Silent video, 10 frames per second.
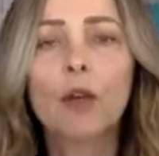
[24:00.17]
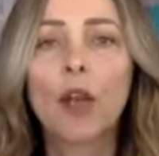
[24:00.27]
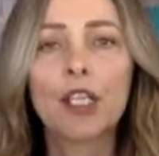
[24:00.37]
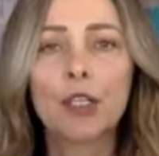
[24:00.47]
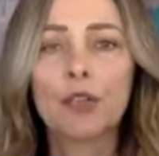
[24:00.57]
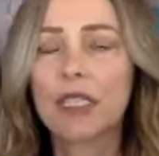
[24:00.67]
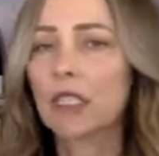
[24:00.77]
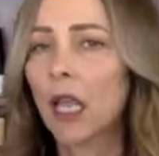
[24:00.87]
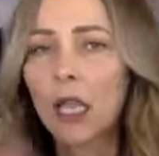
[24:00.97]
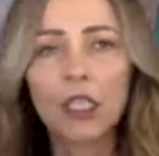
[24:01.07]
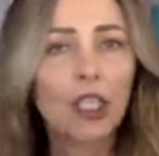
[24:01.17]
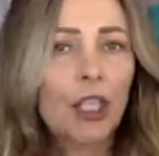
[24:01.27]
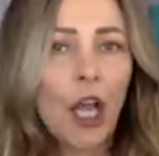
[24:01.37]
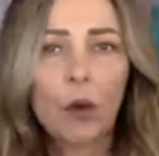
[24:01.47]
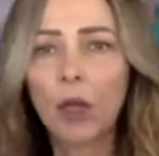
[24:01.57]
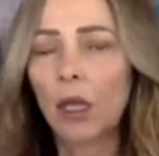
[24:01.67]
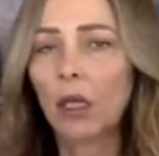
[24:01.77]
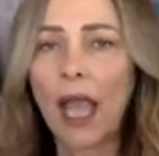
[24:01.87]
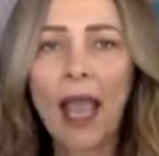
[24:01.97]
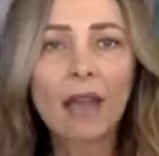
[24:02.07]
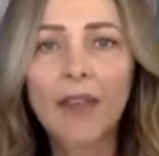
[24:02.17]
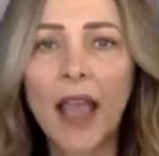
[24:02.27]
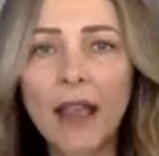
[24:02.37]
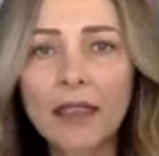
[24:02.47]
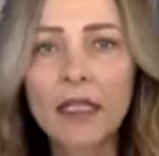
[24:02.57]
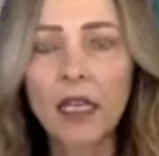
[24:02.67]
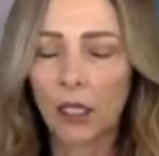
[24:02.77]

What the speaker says: going to just, half-assed